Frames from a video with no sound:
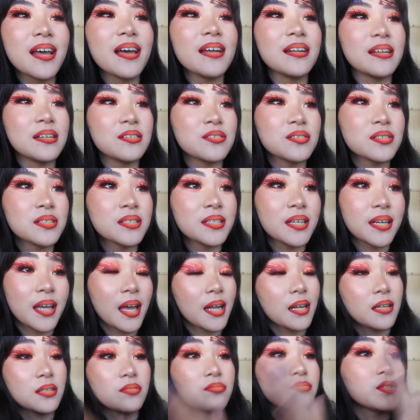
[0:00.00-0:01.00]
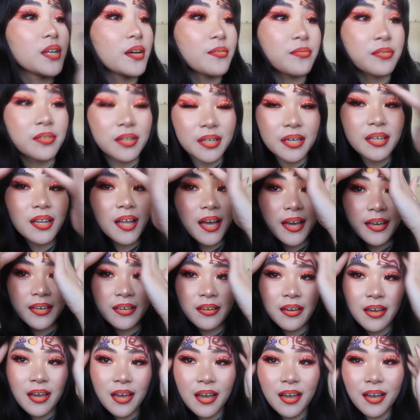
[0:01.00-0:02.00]
and interesting, and it definitely
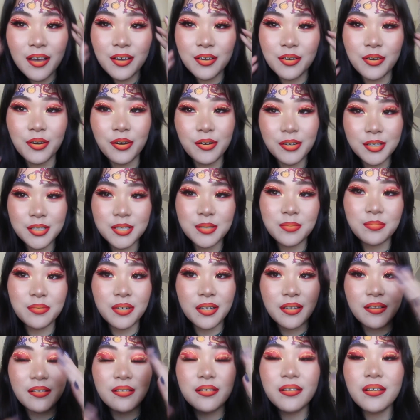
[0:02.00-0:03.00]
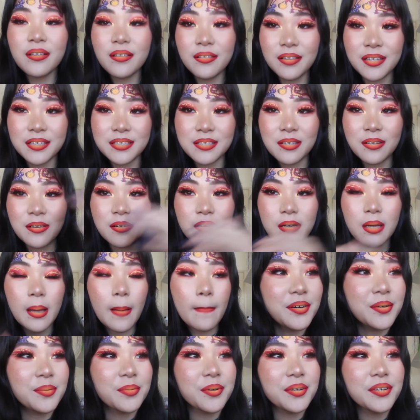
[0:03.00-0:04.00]
like goes with this look.
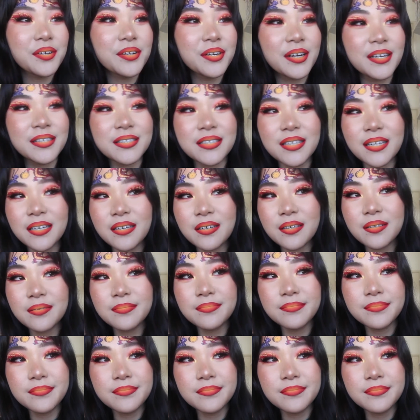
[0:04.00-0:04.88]
Now, what do you guys think?